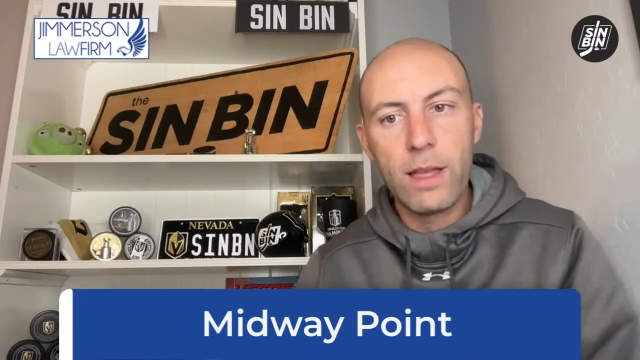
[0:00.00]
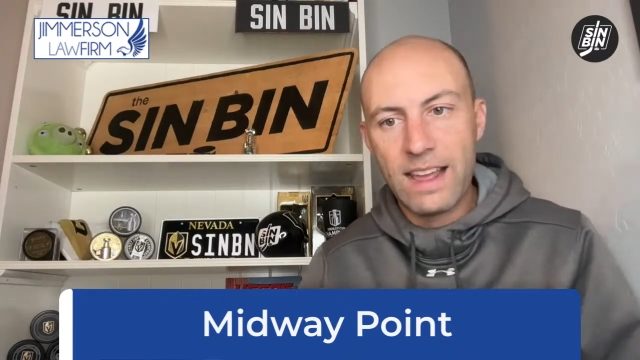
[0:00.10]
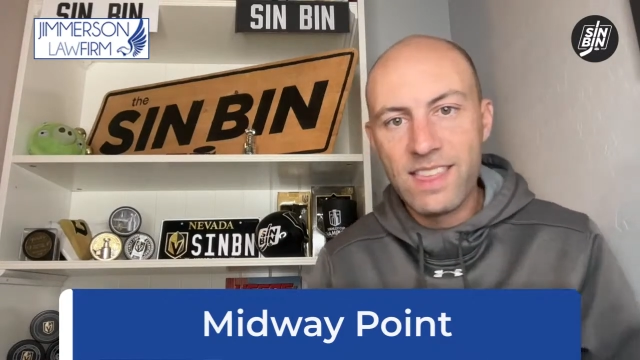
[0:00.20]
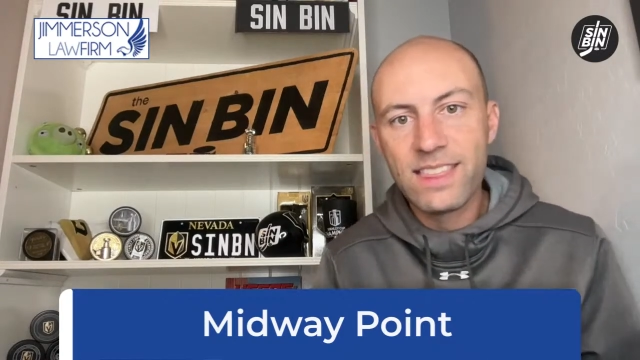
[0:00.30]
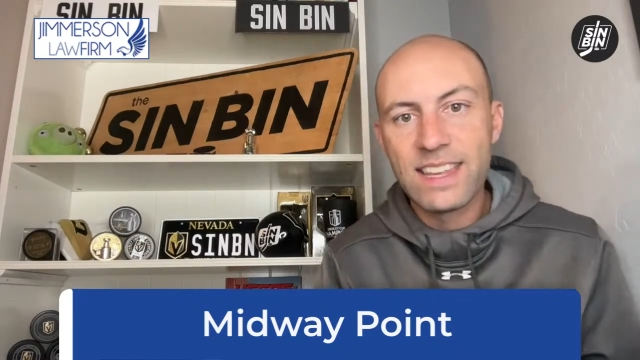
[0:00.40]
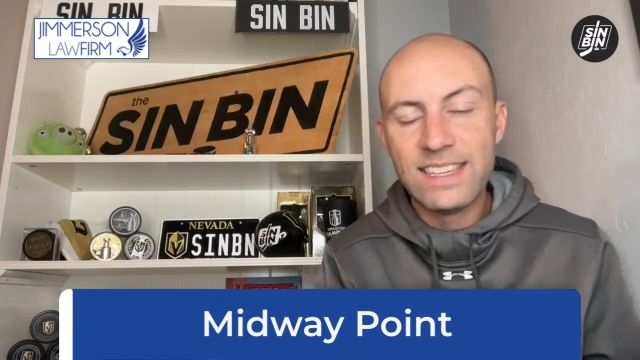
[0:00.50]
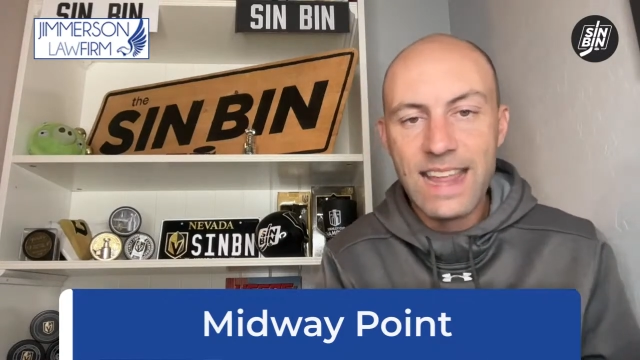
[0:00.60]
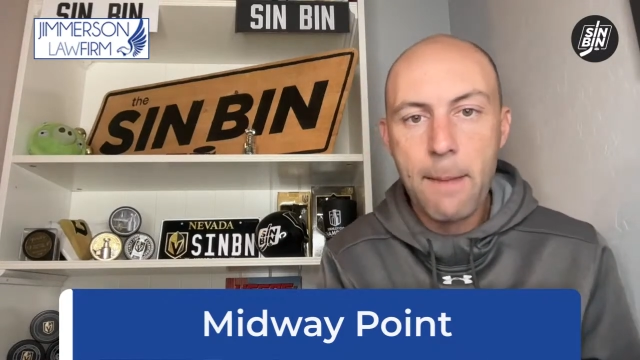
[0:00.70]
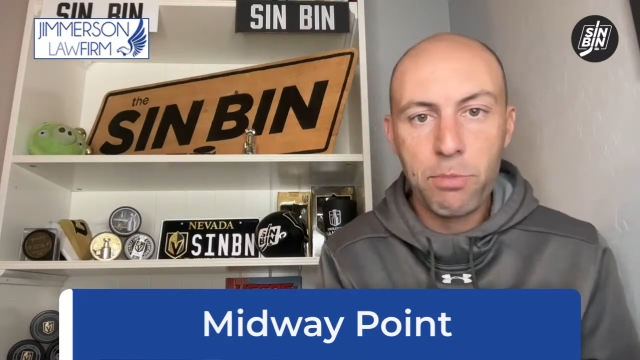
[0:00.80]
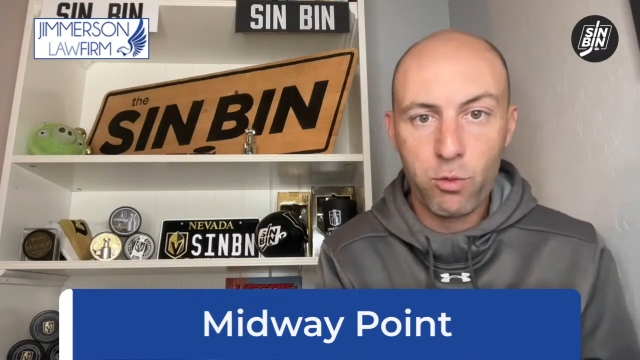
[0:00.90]
And I think the
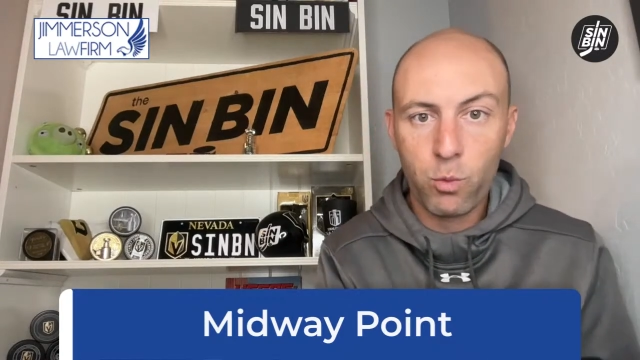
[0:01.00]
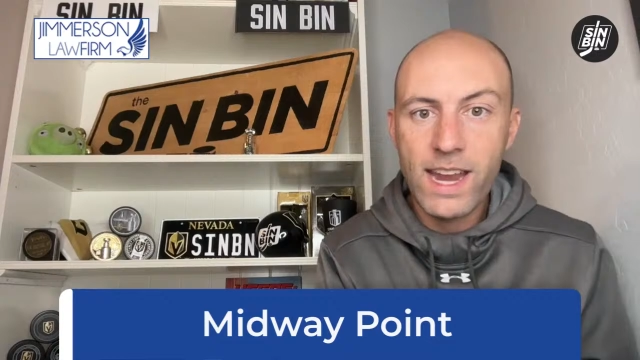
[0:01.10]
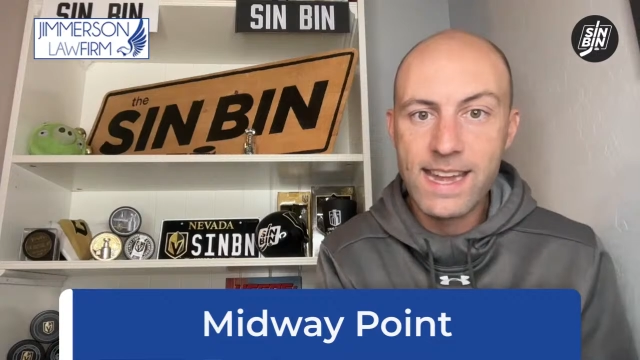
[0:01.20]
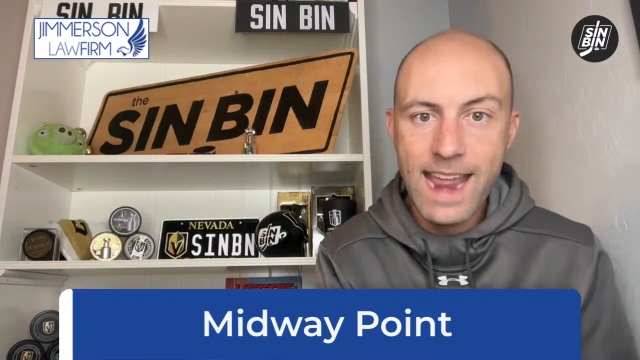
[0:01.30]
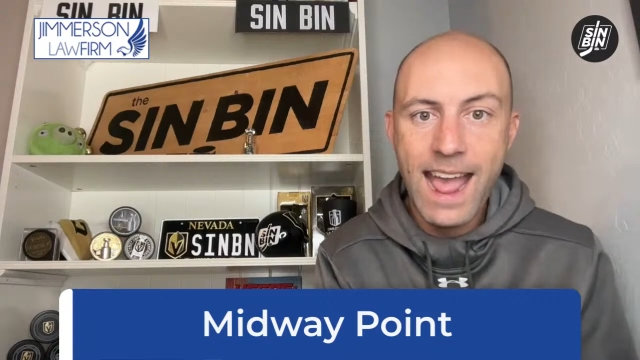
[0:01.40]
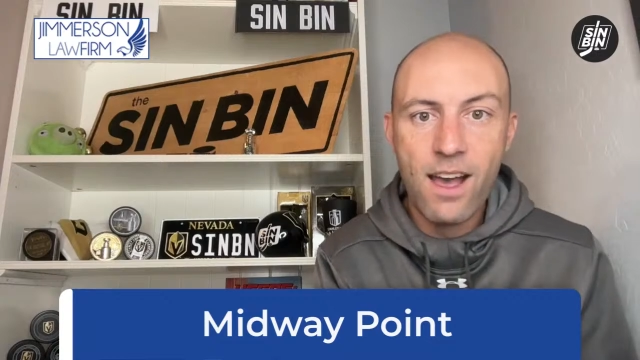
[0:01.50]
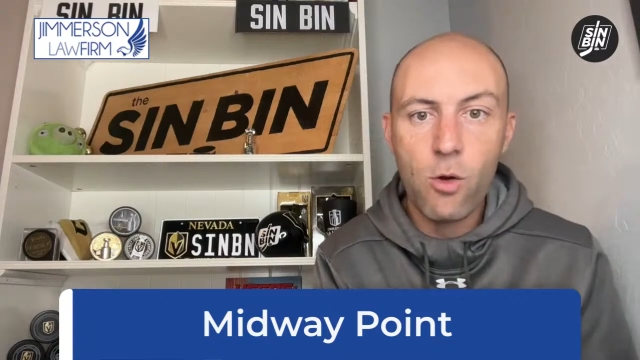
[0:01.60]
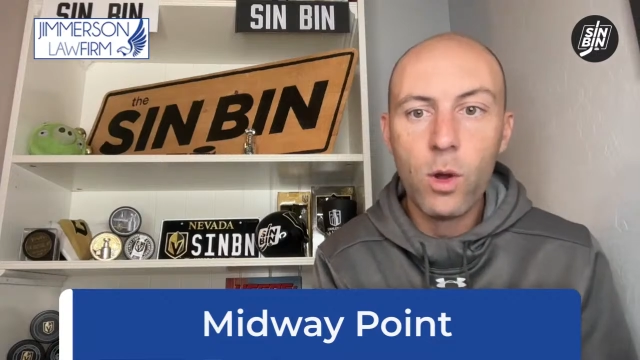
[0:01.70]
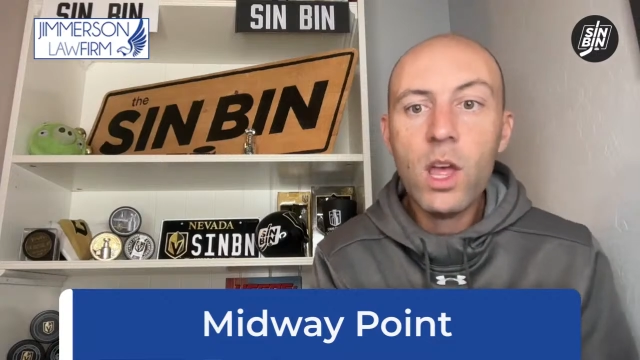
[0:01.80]
depth right now